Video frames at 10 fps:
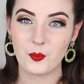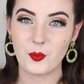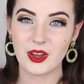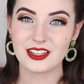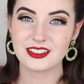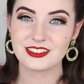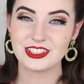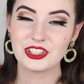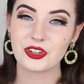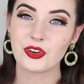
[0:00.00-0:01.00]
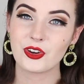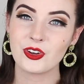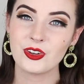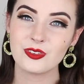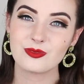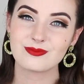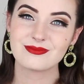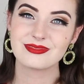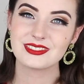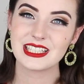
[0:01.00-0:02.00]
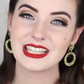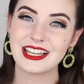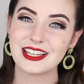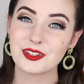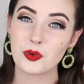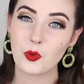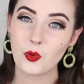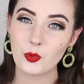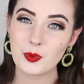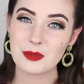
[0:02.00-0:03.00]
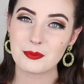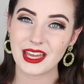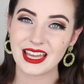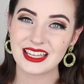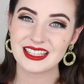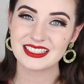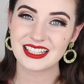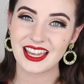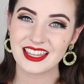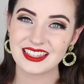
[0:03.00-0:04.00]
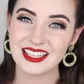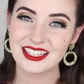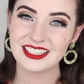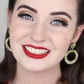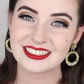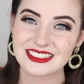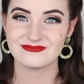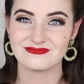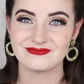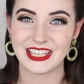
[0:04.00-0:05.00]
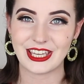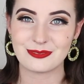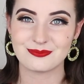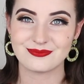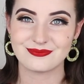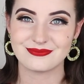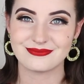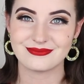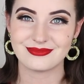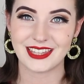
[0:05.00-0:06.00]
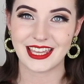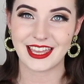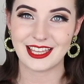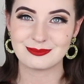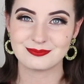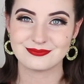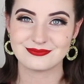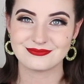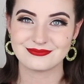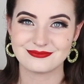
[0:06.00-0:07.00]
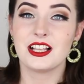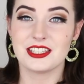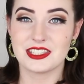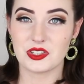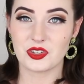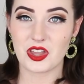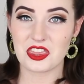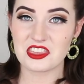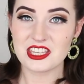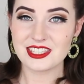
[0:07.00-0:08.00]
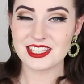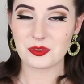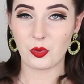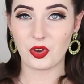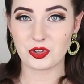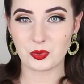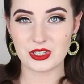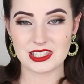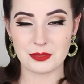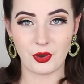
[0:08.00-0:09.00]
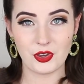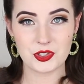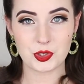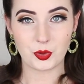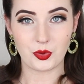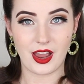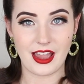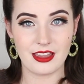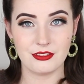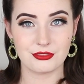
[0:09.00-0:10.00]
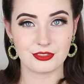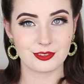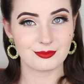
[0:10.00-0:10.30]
But, you know, they can't all be bad, can they? Yeah, they can. So this is what was supposed to arrive.